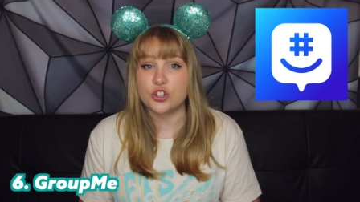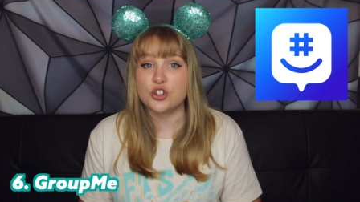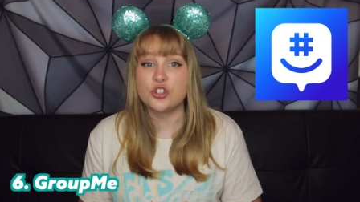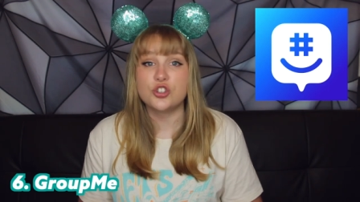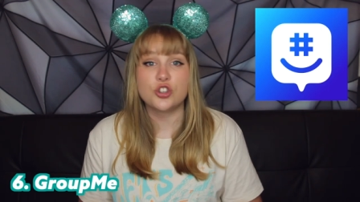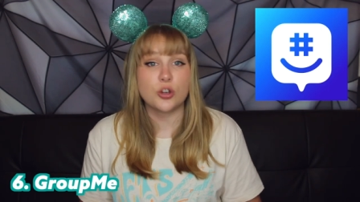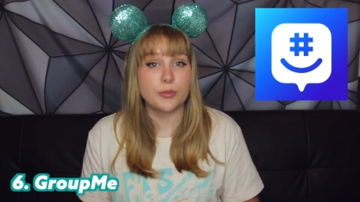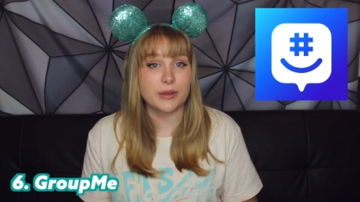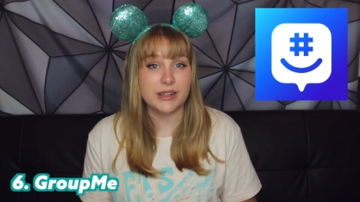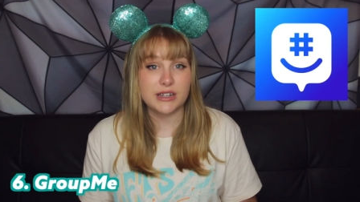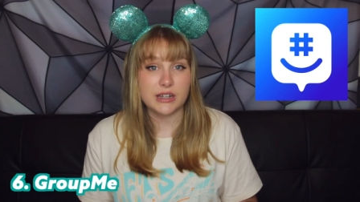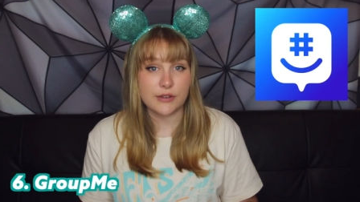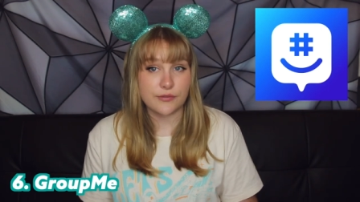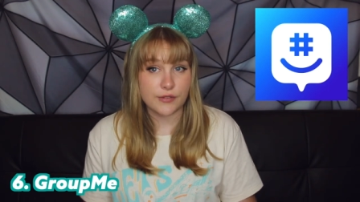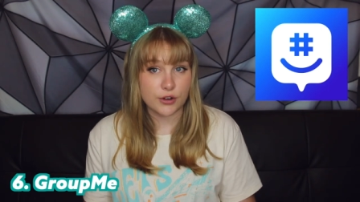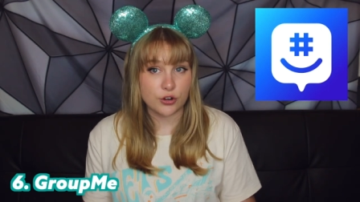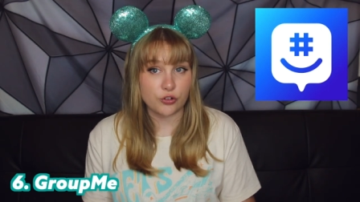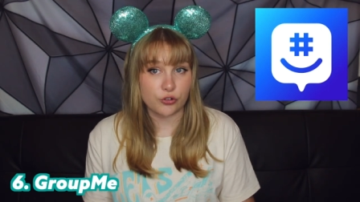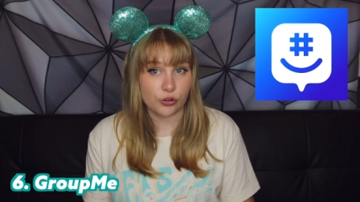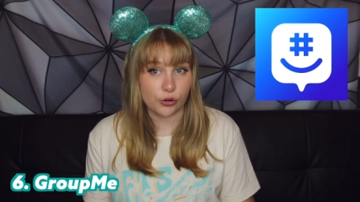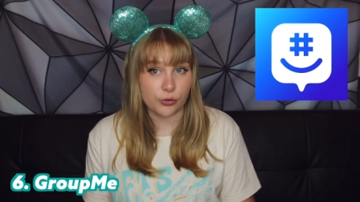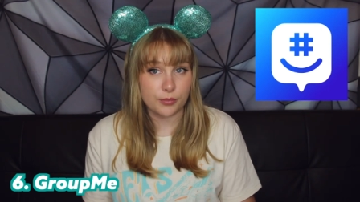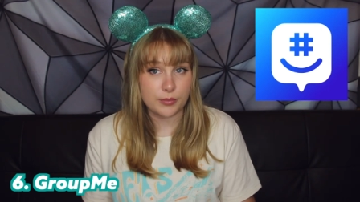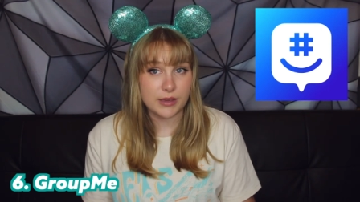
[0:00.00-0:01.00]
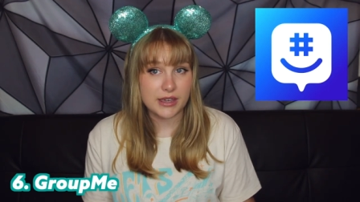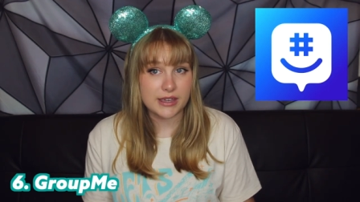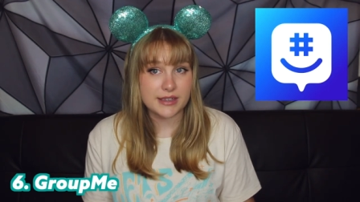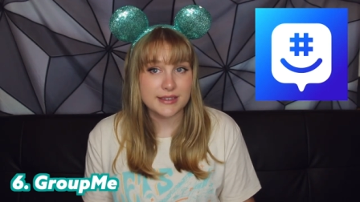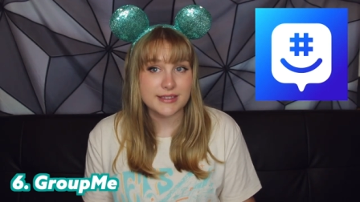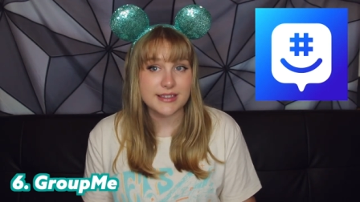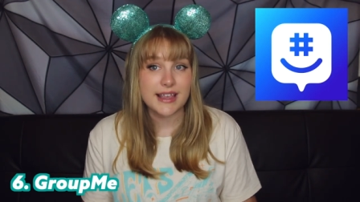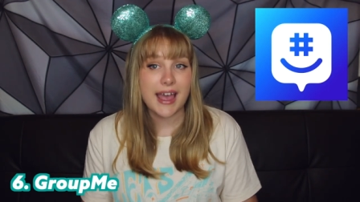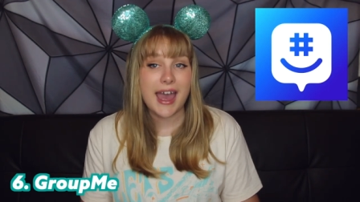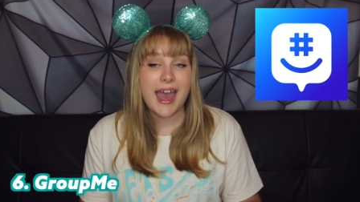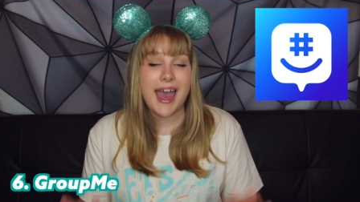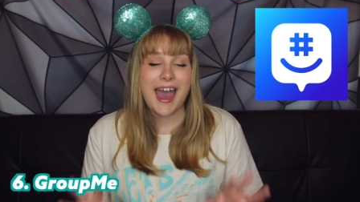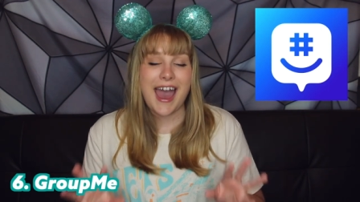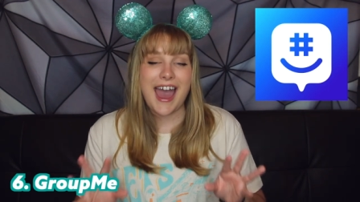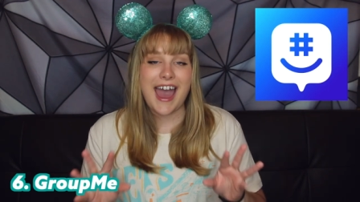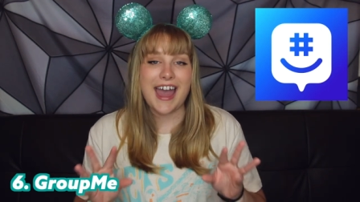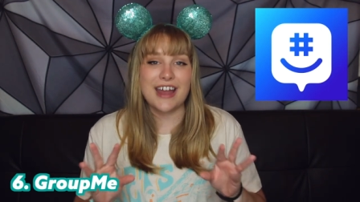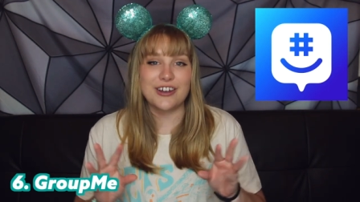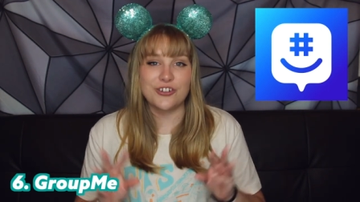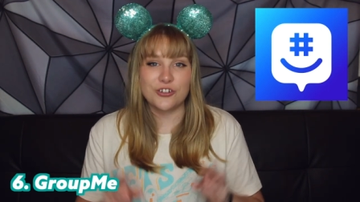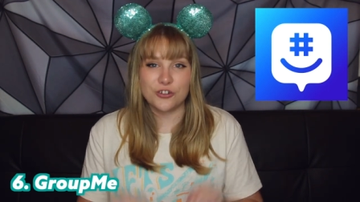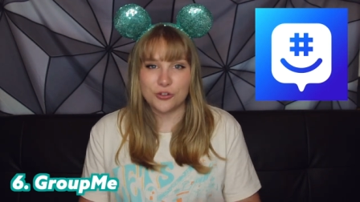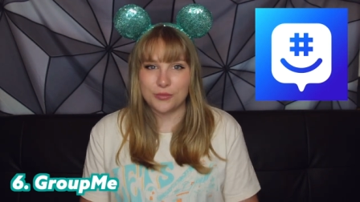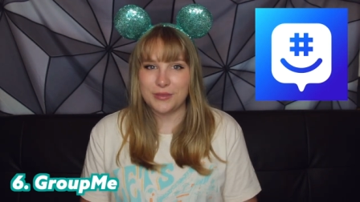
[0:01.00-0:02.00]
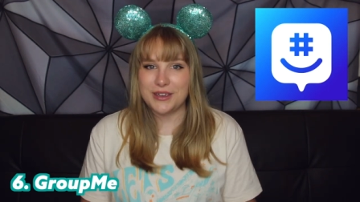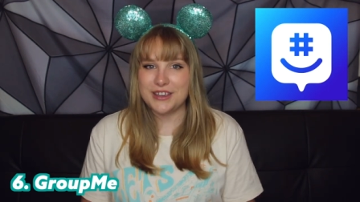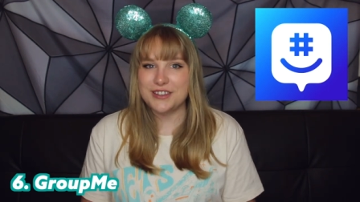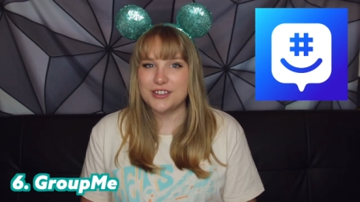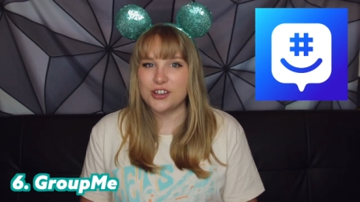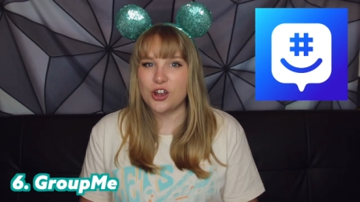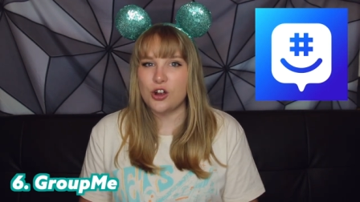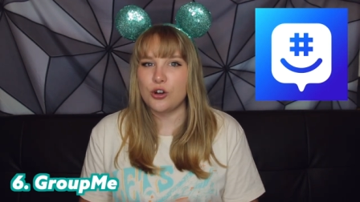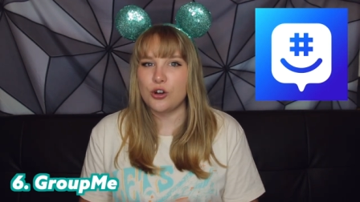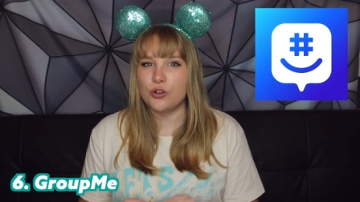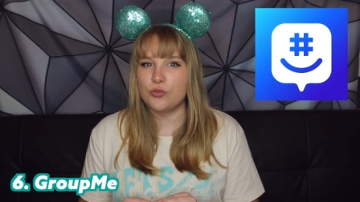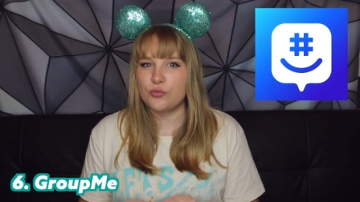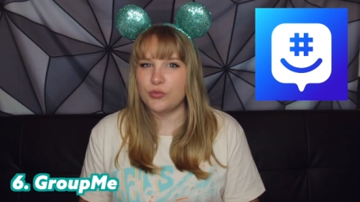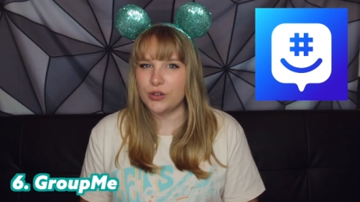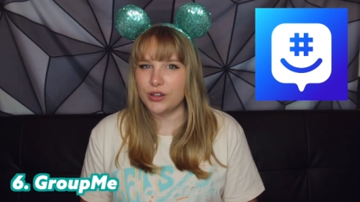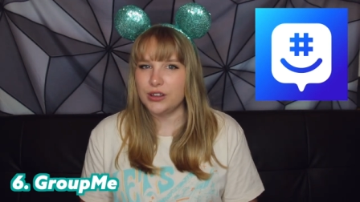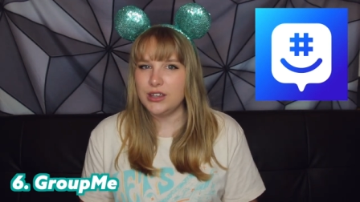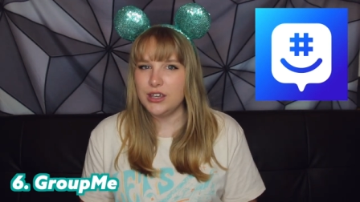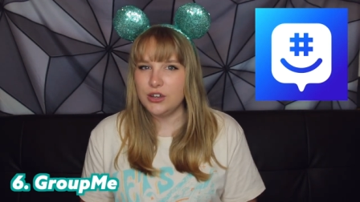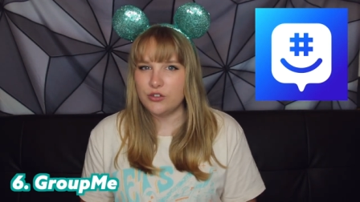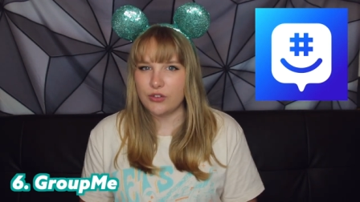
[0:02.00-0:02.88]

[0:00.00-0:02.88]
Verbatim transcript: There's so many different group me's and group me's are a really